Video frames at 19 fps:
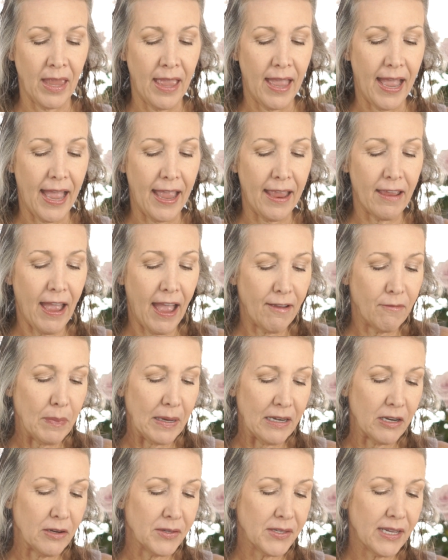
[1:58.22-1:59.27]
I've
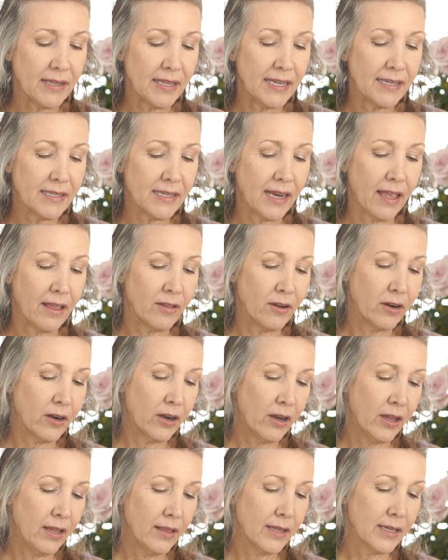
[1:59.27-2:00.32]
been using these together.
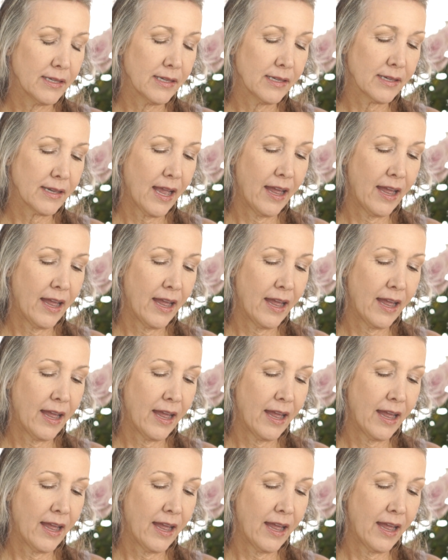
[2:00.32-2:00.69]
This is